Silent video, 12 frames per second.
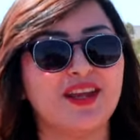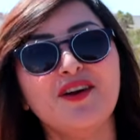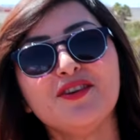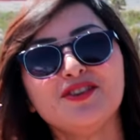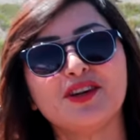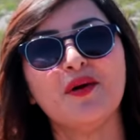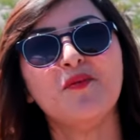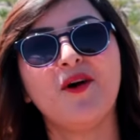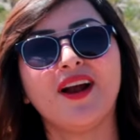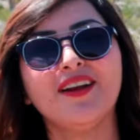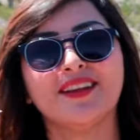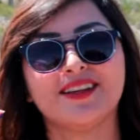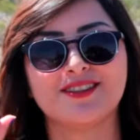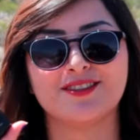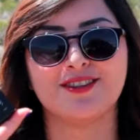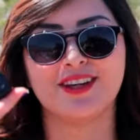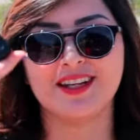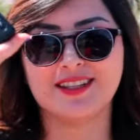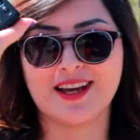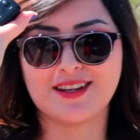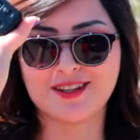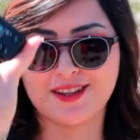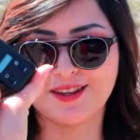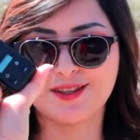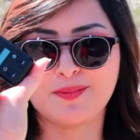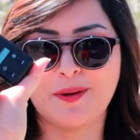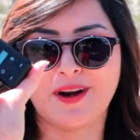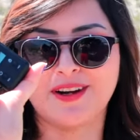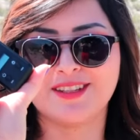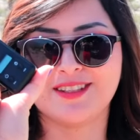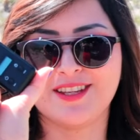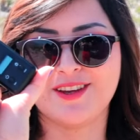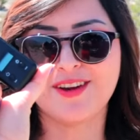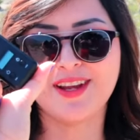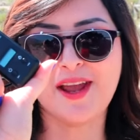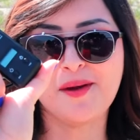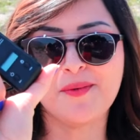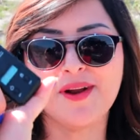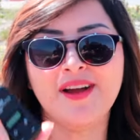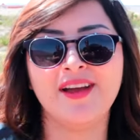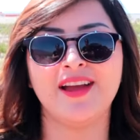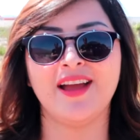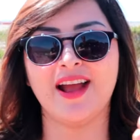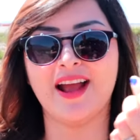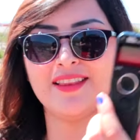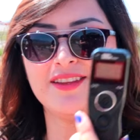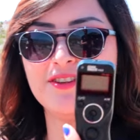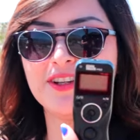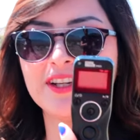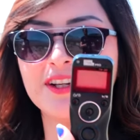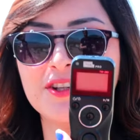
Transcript: They also come wireless, so you can attach this part to your camera and then you can